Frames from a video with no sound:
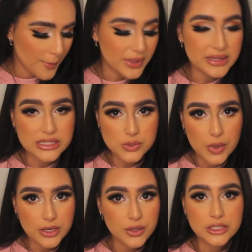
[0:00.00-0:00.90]
But this
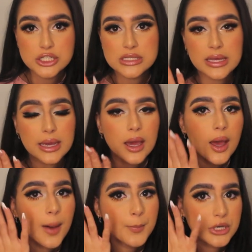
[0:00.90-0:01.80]
one, you can just like
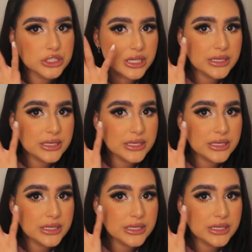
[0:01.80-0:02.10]
push